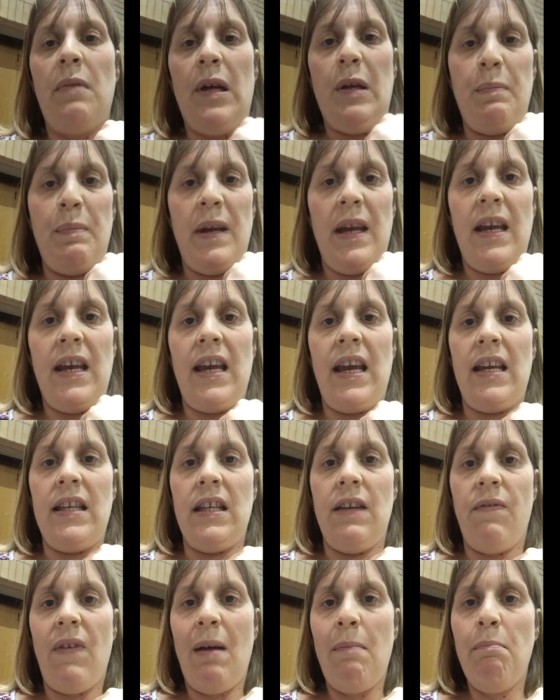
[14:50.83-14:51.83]
will be
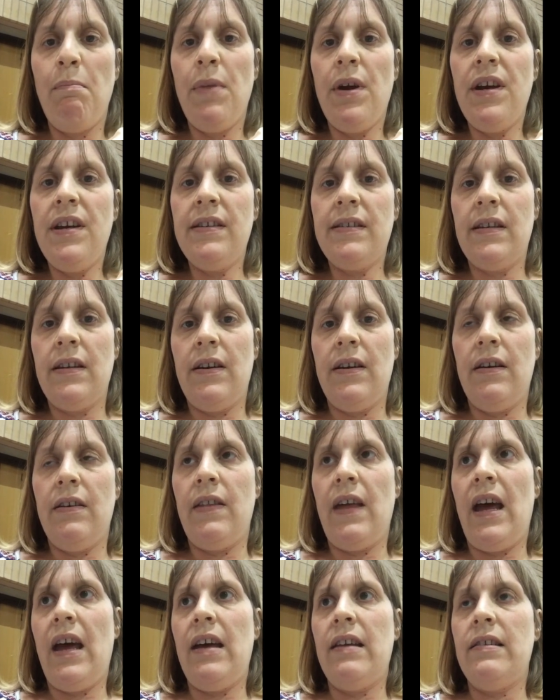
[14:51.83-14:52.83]
in November. So
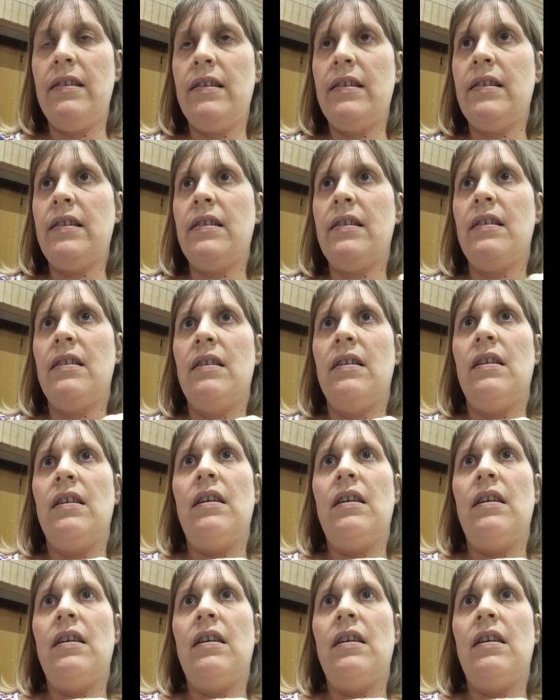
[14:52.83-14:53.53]
that's,